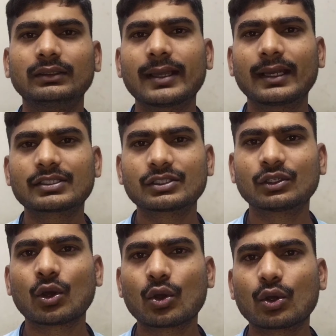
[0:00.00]
There is
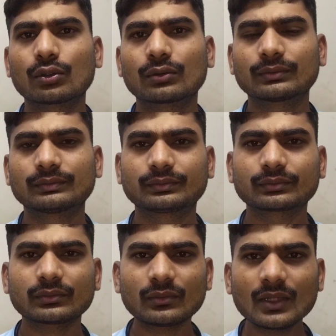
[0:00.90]
no
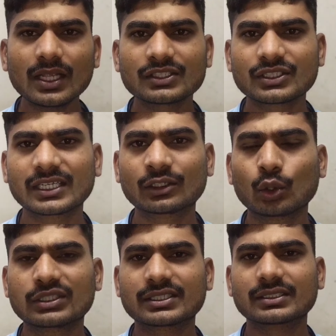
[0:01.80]
strict
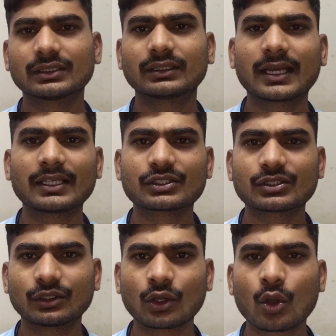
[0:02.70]
rules, there is
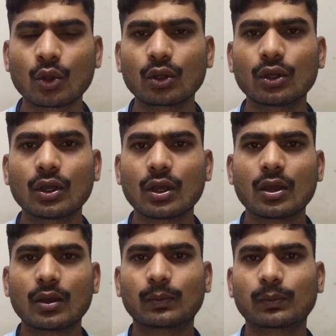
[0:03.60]
no
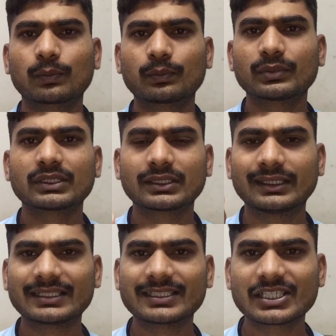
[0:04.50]

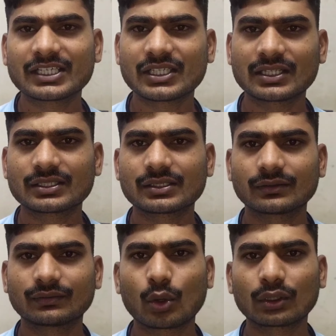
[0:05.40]
legislations
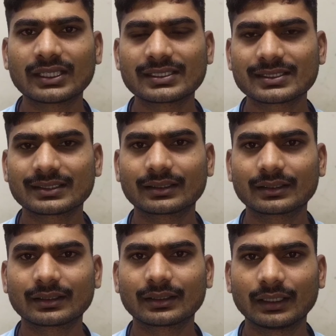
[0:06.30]
for these
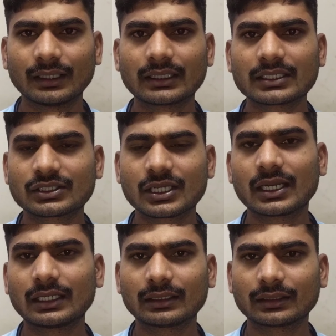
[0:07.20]

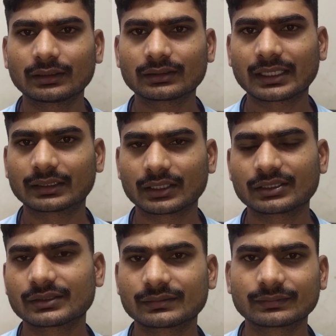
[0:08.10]
industrial
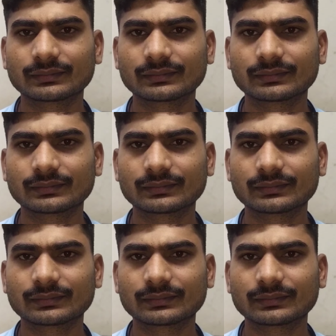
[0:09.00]
sectors.